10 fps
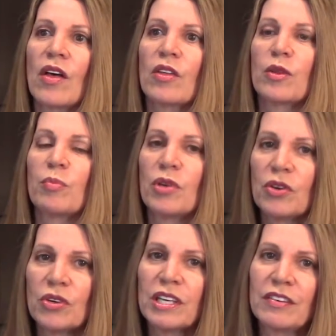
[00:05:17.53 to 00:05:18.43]
The
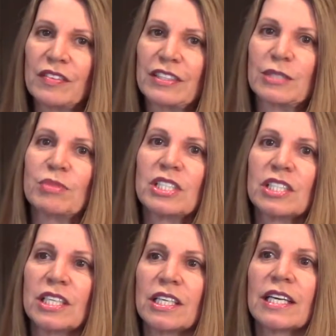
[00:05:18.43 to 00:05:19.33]
beauty of this
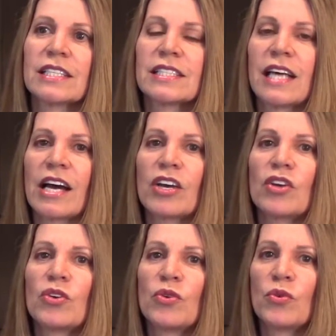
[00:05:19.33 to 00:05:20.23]
machine is that
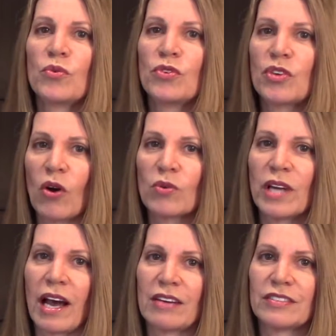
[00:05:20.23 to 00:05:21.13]
you don't
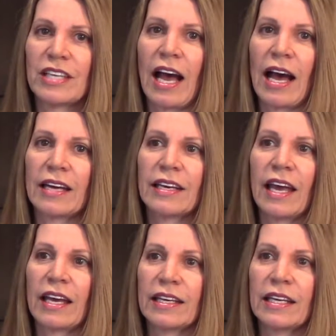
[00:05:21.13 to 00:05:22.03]
have to add
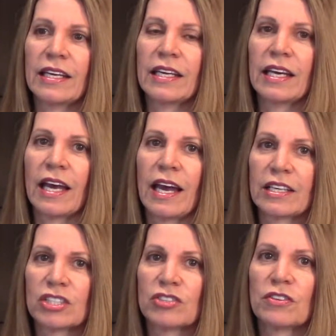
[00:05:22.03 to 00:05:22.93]
any
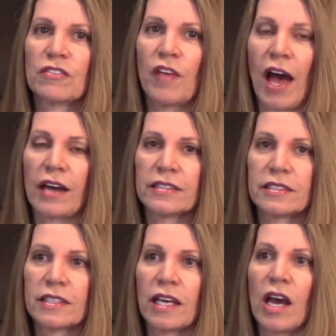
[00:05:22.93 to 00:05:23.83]
extra fat.
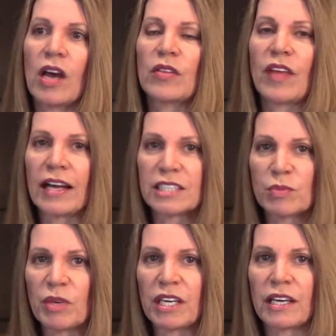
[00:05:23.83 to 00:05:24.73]
That's
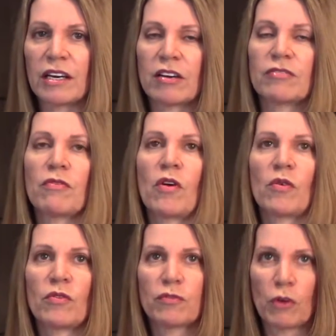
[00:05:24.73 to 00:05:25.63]
speaking of
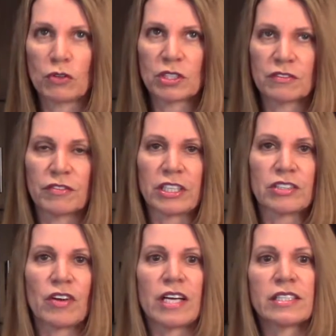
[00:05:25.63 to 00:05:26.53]
frozen French
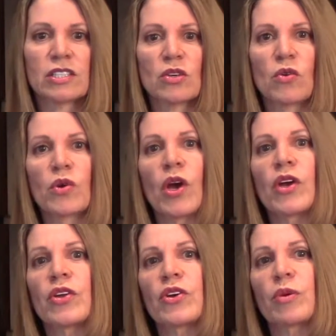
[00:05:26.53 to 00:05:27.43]
fries. So
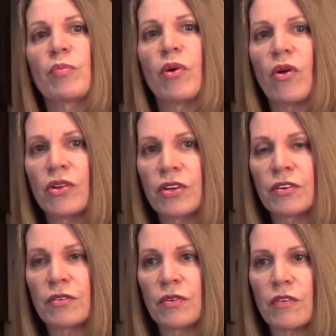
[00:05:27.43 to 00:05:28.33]
you can pull
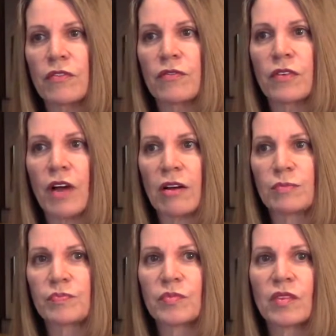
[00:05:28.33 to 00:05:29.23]
your
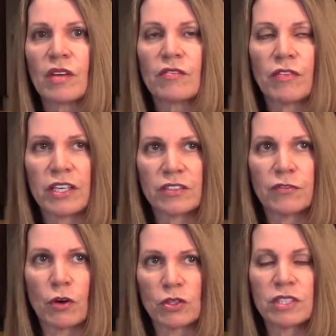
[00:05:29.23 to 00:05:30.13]

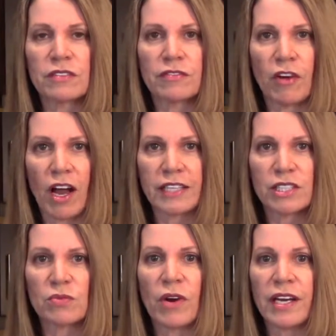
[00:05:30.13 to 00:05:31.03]
frozen
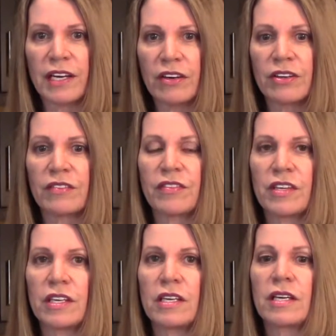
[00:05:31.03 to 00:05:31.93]
fries right out of
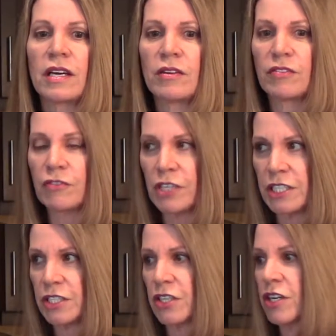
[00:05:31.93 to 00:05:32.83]
the
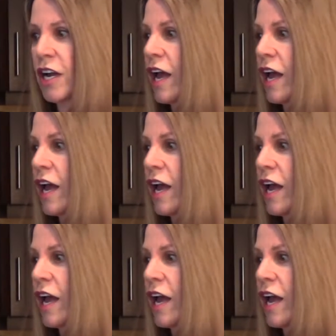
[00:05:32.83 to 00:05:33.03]
freezer